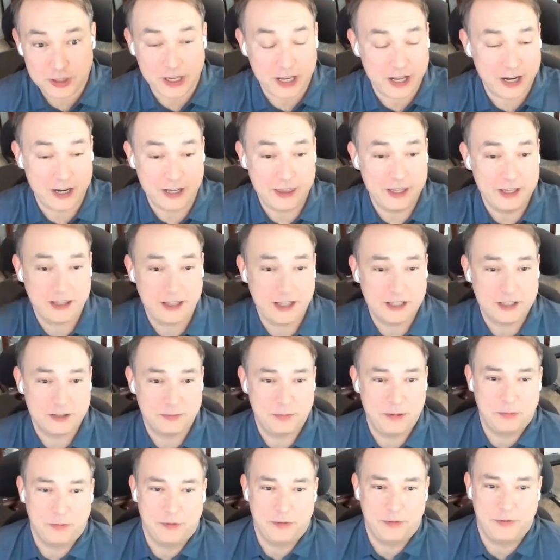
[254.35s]
And I think that's,
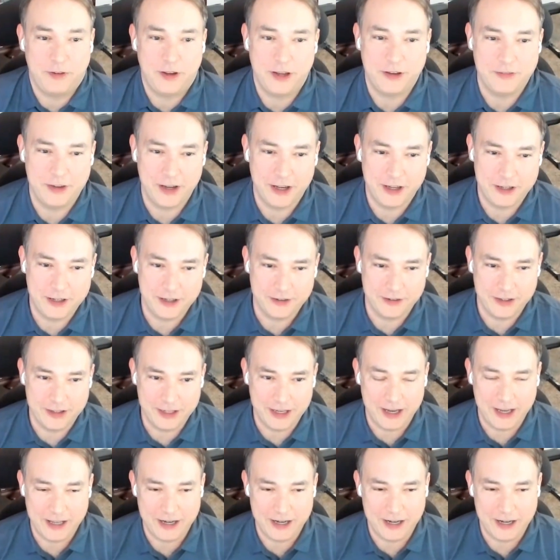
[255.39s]
people find value in that.